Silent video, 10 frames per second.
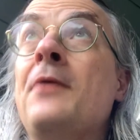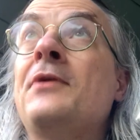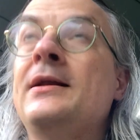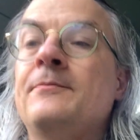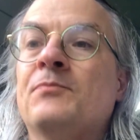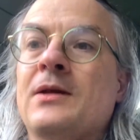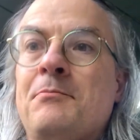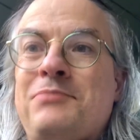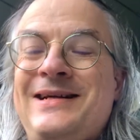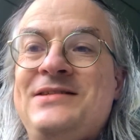Then
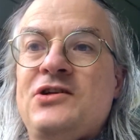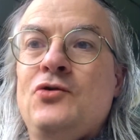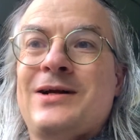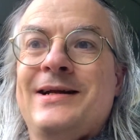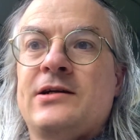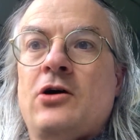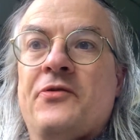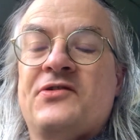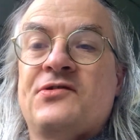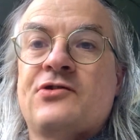please do click on
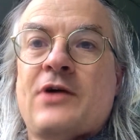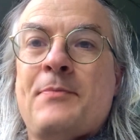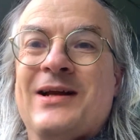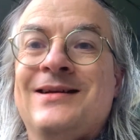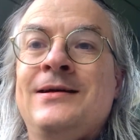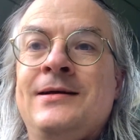the subscribe button